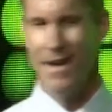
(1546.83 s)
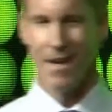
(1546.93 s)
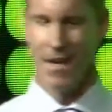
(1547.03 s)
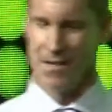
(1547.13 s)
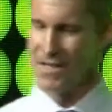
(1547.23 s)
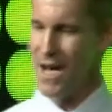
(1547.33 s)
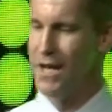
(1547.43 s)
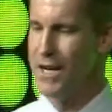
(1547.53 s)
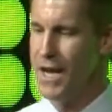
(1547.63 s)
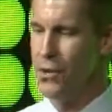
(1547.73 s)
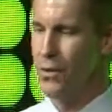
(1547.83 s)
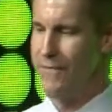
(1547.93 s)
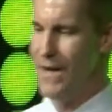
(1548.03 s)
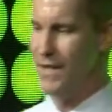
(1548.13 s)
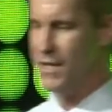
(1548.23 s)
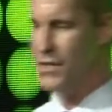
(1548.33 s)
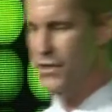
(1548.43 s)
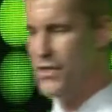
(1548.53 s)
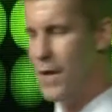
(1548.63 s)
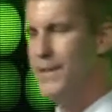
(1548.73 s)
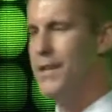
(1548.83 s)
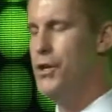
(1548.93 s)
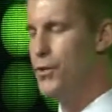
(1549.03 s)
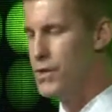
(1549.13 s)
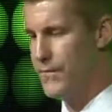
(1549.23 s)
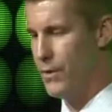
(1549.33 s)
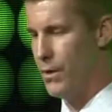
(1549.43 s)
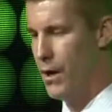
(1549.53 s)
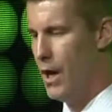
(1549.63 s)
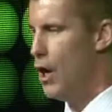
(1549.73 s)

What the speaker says: Consolidate your events into something useful.